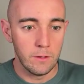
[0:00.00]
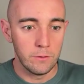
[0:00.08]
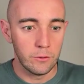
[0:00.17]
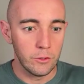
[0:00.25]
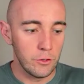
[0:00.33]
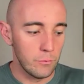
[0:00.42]

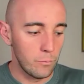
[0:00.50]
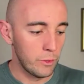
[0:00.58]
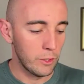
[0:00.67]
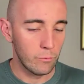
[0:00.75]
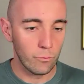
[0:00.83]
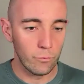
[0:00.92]
So we
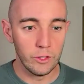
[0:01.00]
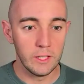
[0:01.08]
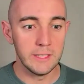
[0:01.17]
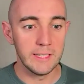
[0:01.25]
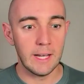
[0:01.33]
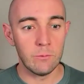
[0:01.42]
got to really
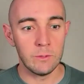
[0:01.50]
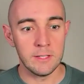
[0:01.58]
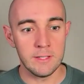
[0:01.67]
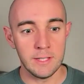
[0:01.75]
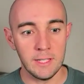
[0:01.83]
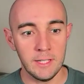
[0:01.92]
let that
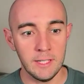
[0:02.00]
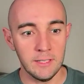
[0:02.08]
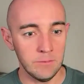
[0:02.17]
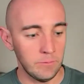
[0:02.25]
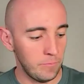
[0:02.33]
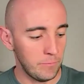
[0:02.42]
one sink
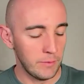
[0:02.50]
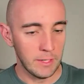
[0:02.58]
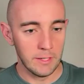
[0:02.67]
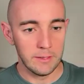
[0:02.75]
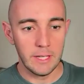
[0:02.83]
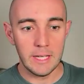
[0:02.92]
in.
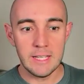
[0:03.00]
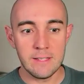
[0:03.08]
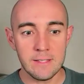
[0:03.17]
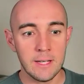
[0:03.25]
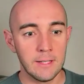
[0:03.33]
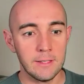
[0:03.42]
There
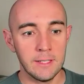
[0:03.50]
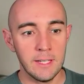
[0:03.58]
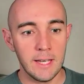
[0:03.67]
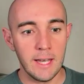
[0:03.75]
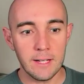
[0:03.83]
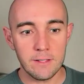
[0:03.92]
is
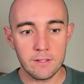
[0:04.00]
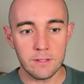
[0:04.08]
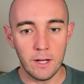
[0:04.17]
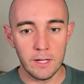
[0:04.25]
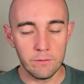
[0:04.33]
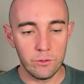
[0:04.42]
nothing
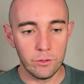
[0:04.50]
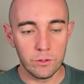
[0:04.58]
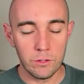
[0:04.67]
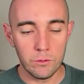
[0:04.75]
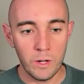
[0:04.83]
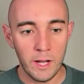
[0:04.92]
outside of
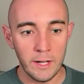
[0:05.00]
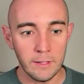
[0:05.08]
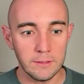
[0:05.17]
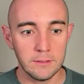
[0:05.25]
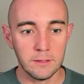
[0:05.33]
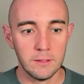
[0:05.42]
your
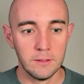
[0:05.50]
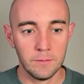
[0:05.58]
awareness.